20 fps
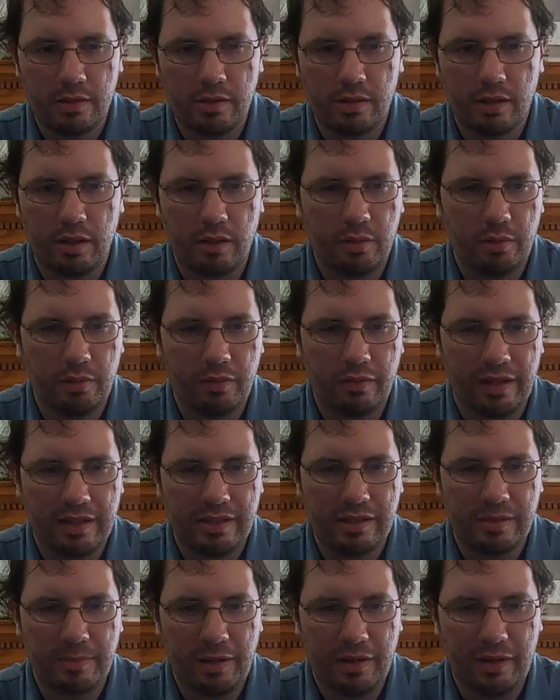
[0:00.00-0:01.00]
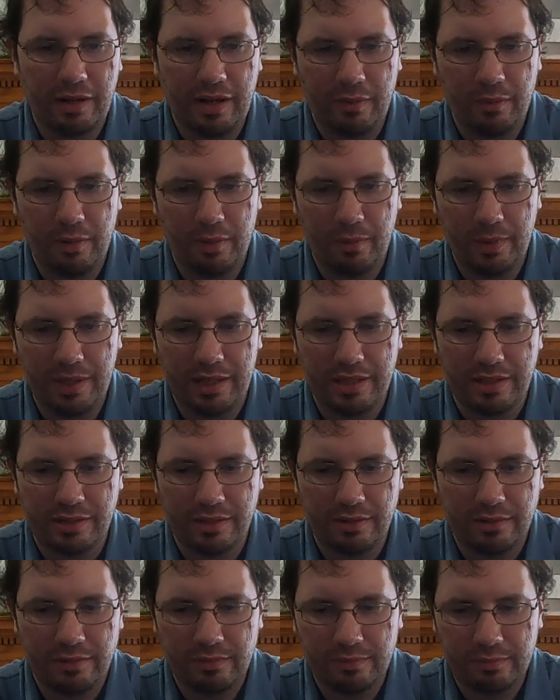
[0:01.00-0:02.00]
So that's about how it
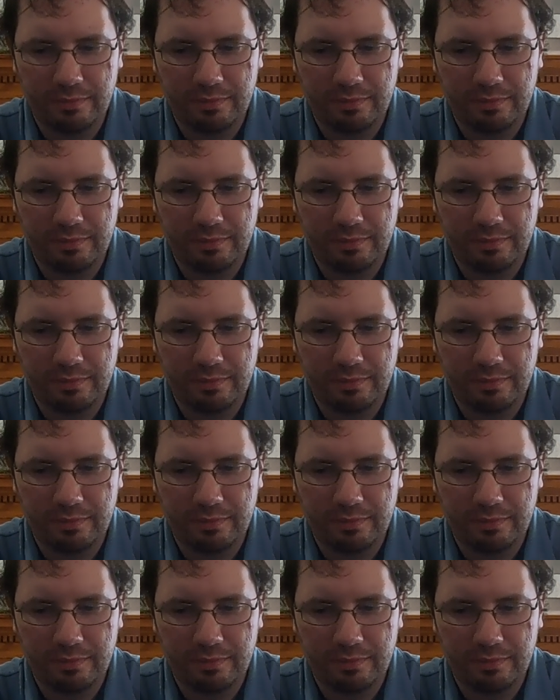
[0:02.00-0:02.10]
went.